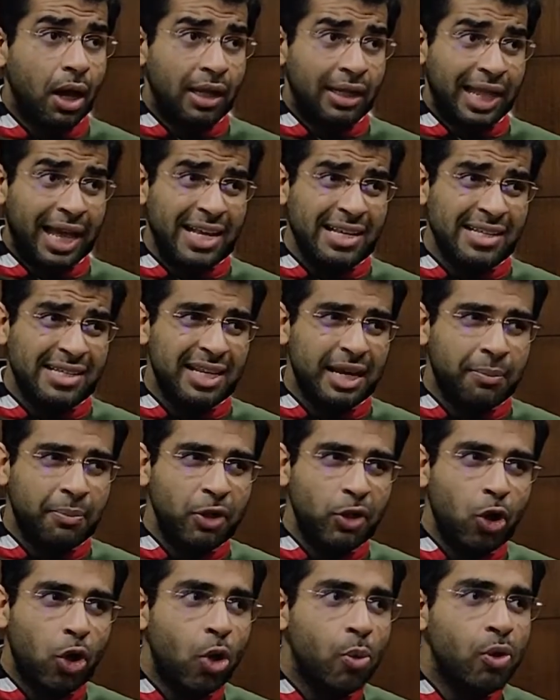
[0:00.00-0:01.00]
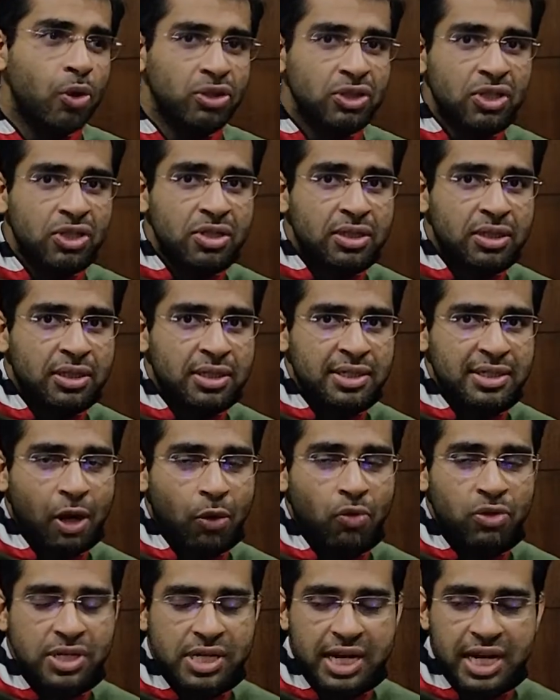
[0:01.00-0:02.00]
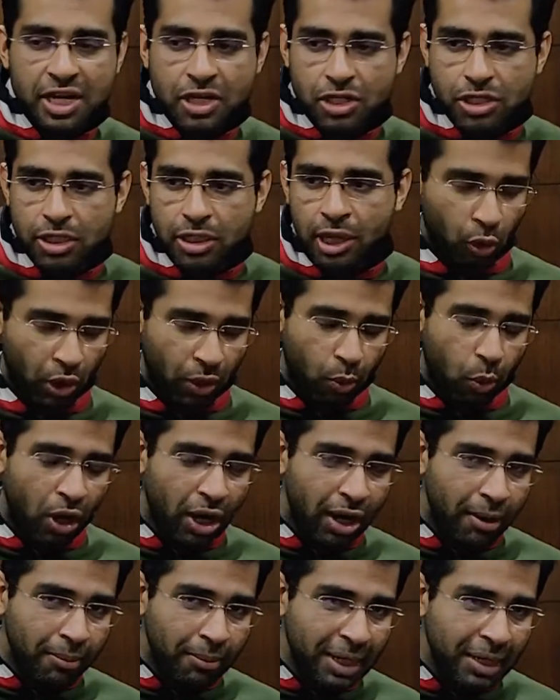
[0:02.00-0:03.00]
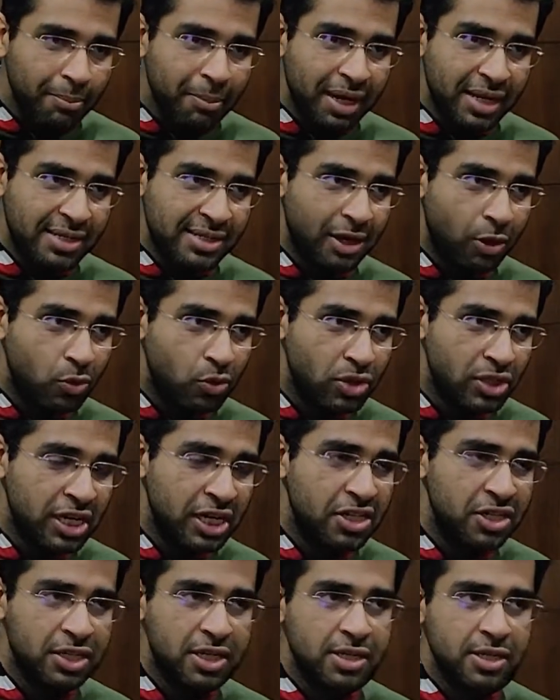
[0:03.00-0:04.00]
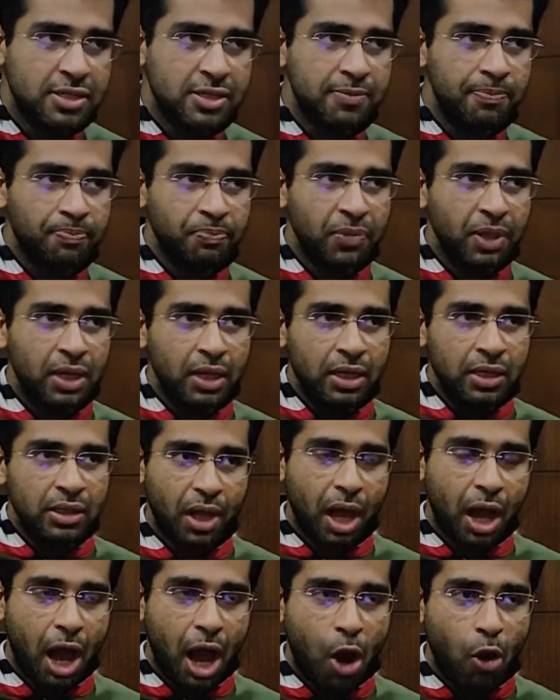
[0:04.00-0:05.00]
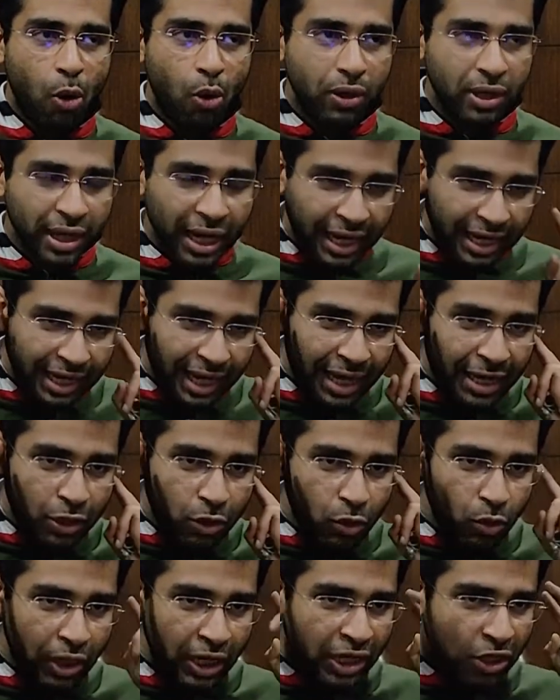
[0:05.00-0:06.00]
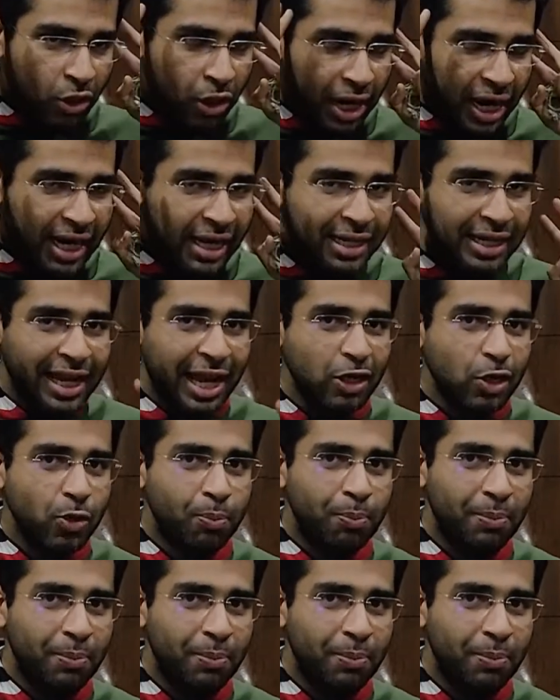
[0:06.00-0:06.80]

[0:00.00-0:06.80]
Next, let me talk about the soundstage. Okay, what I mean by soundstage is how, like, can you, in your head, can you